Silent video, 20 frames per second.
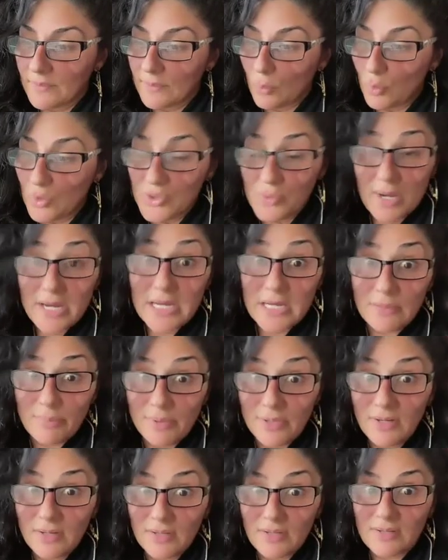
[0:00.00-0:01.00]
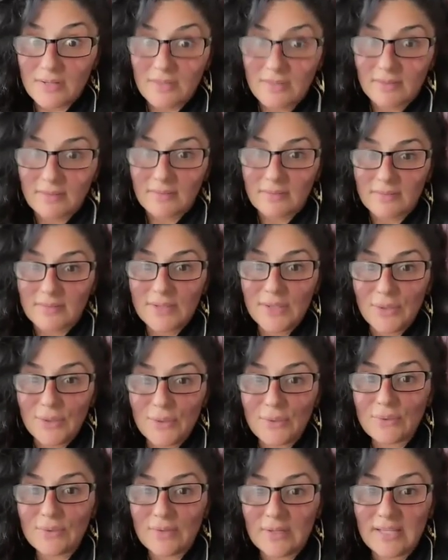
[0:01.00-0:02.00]
was writing a book, you
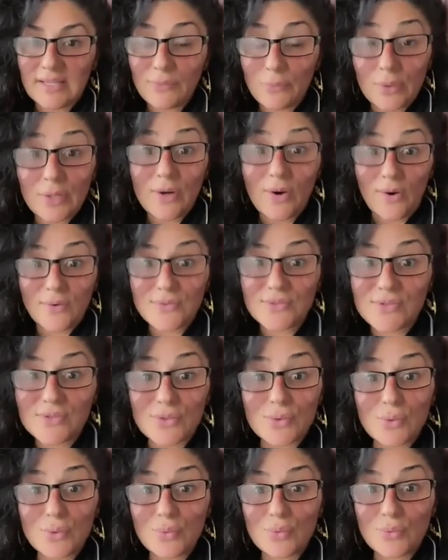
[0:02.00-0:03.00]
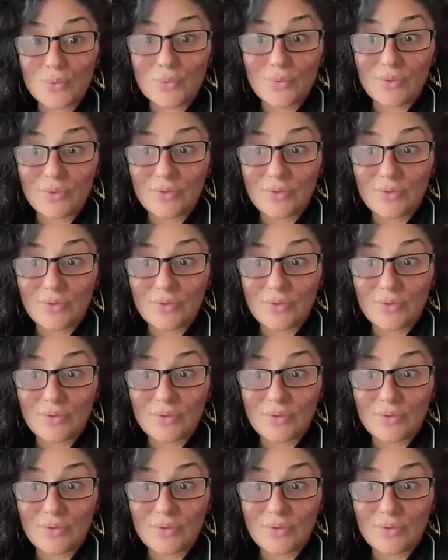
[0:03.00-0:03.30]
know, in regards to